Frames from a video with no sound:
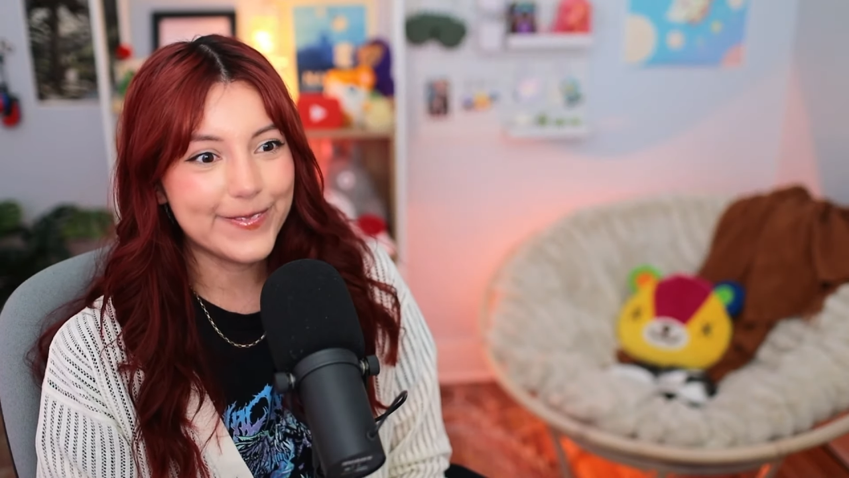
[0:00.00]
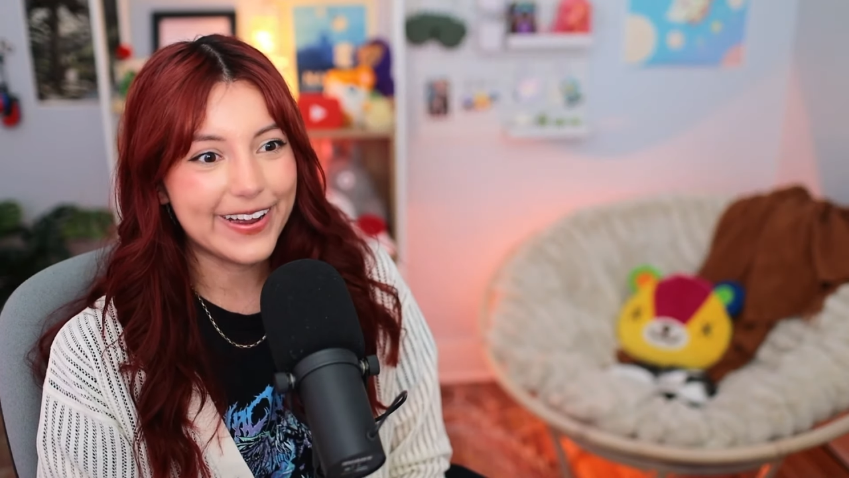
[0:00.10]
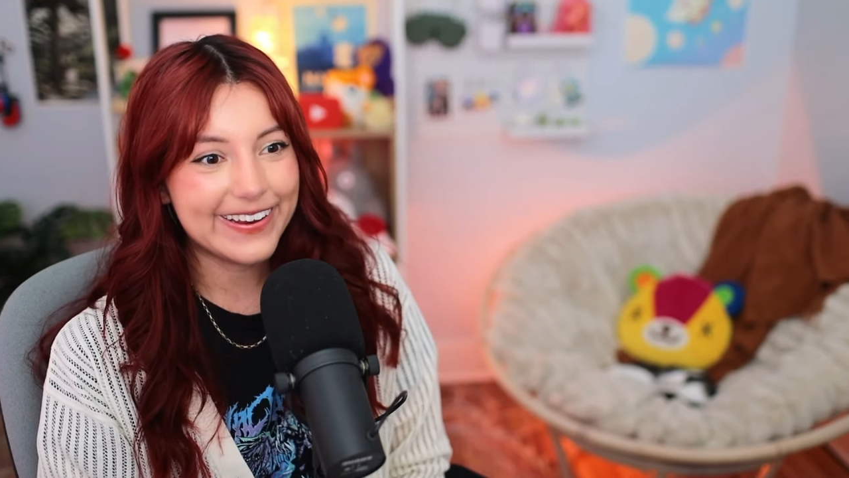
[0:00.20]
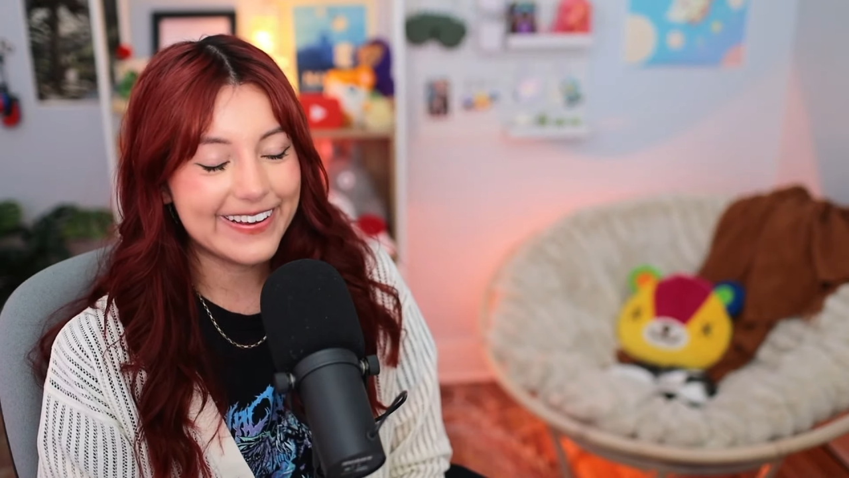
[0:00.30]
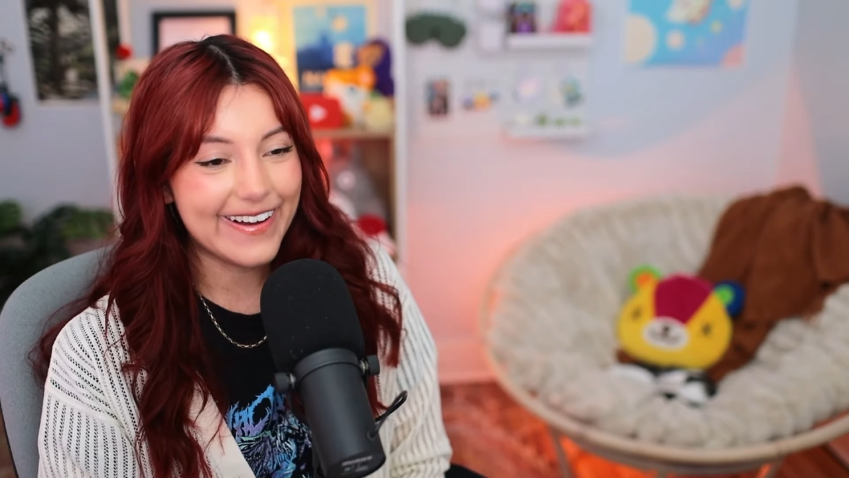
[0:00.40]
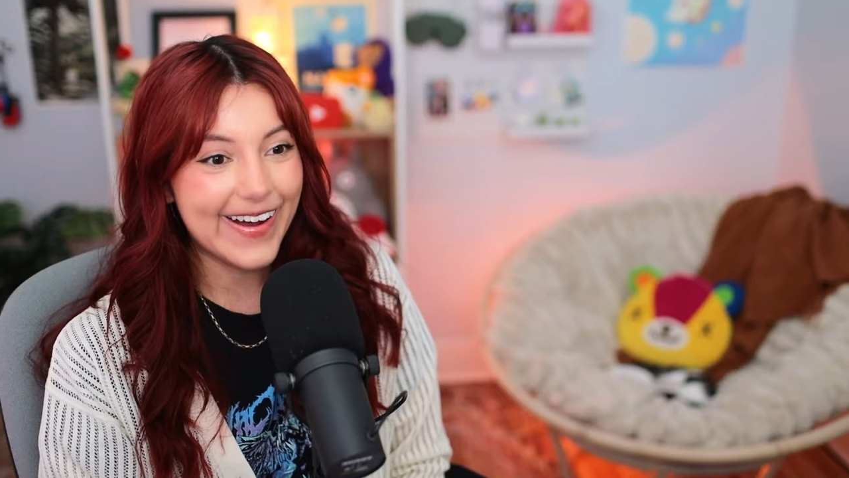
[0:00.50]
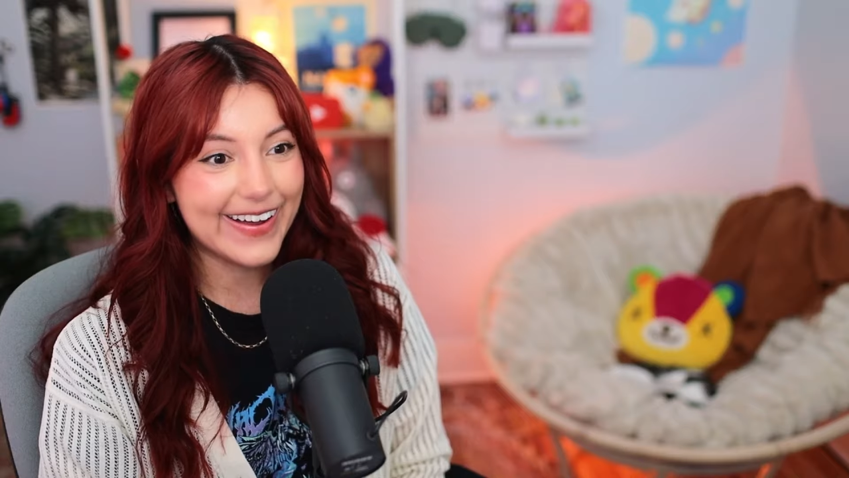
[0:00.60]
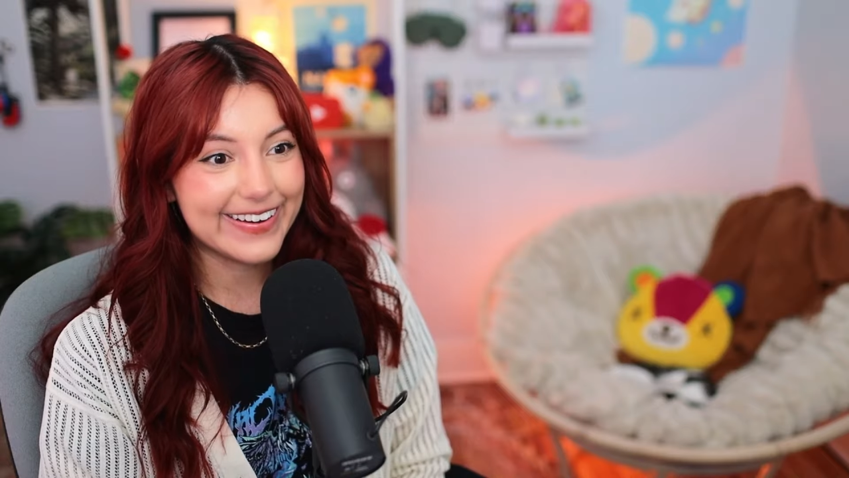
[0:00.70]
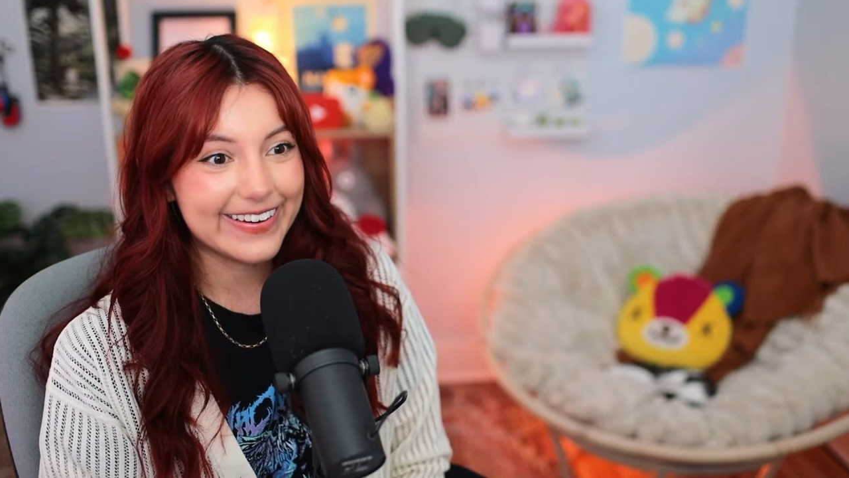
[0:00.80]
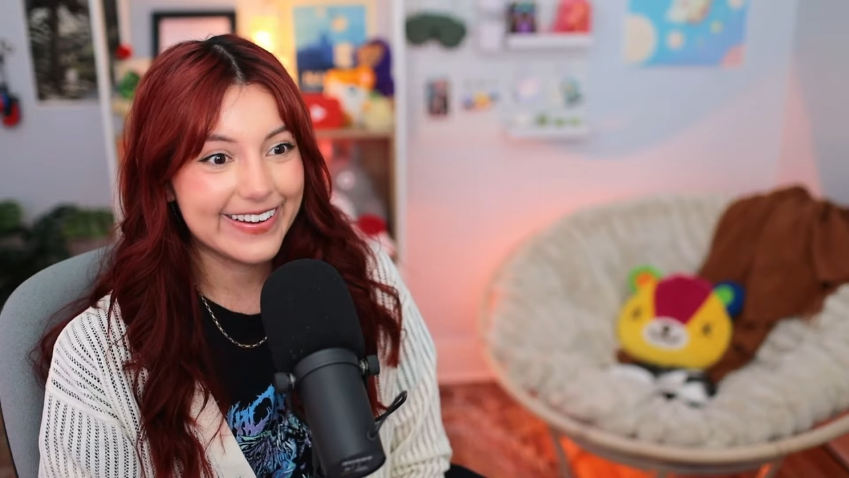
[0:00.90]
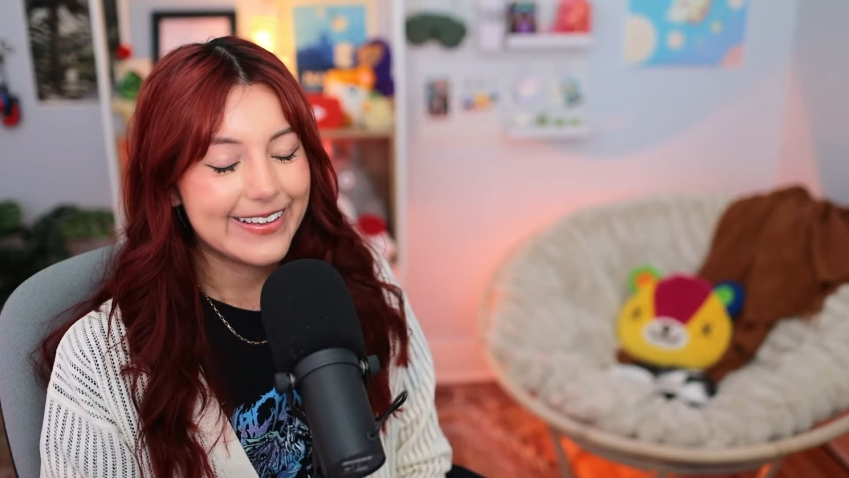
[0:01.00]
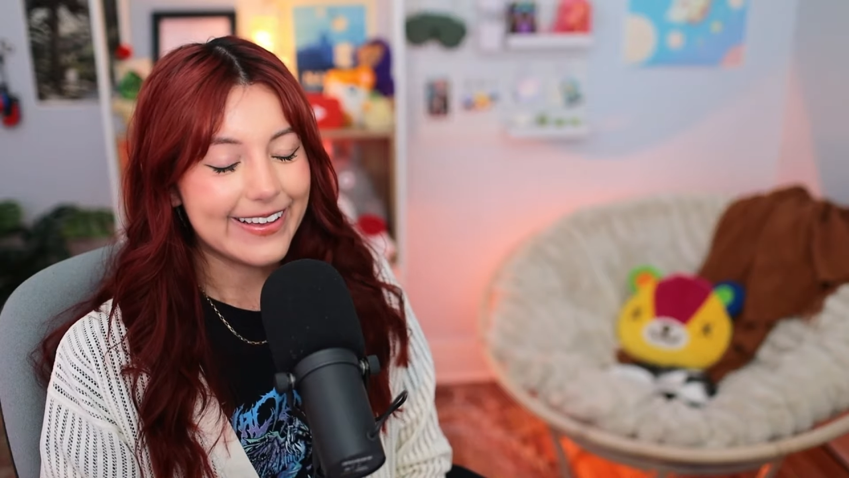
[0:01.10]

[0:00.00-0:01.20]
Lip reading: my god.